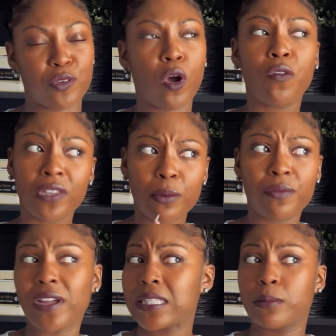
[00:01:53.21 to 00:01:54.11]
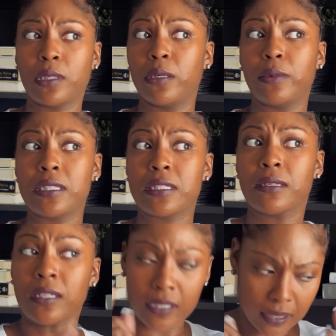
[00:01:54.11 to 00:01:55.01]
Hopefully we find some good
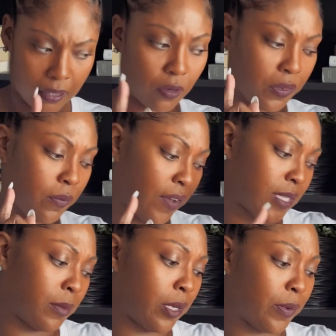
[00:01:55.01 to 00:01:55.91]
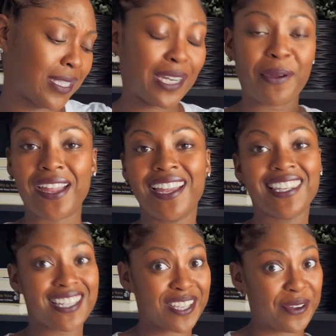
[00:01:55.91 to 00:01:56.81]
ones. Hopefully we brought some good ones. Anyway,
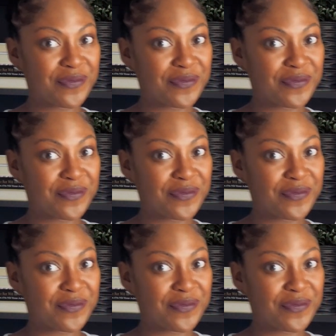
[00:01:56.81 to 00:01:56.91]
let's go.